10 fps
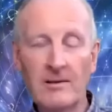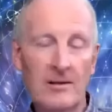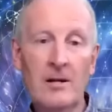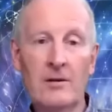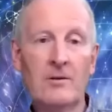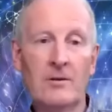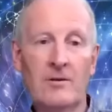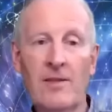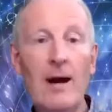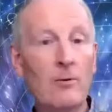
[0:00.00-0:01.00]
You know,
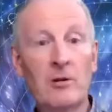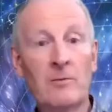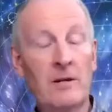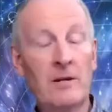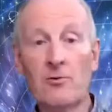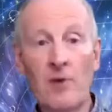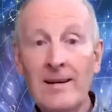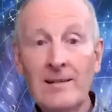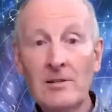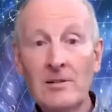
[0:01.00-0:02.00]
that would have been
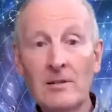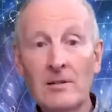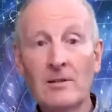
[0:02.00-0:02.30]
great.